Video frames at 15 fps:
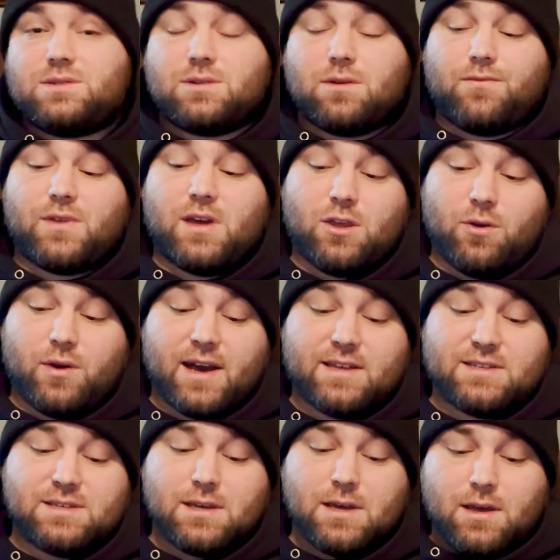So thank you
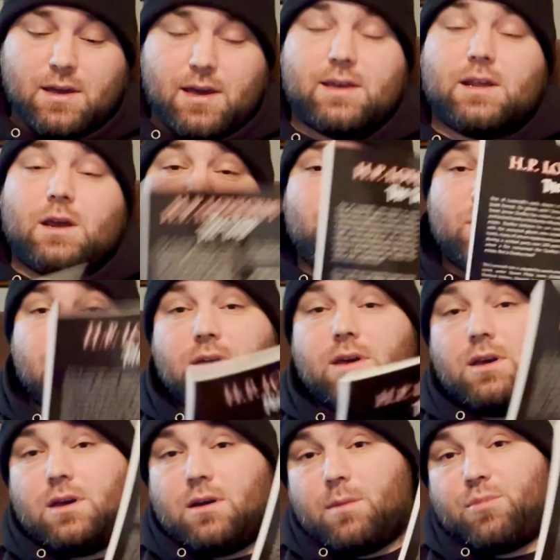guys, and I really
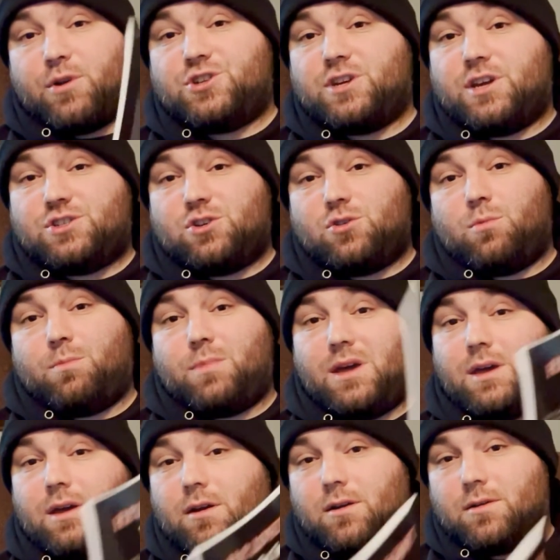appreciate you
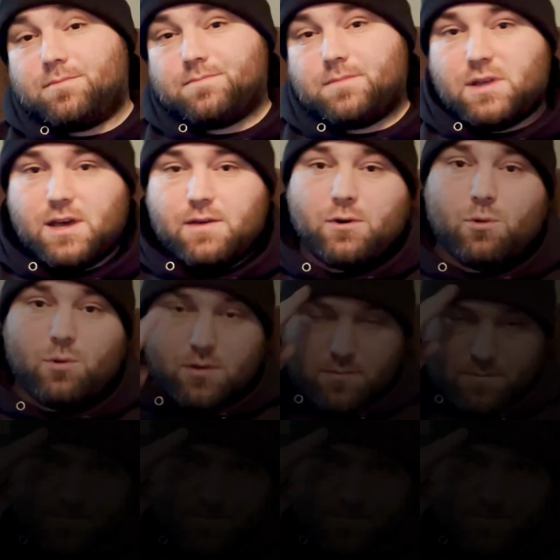being here. Have a good one.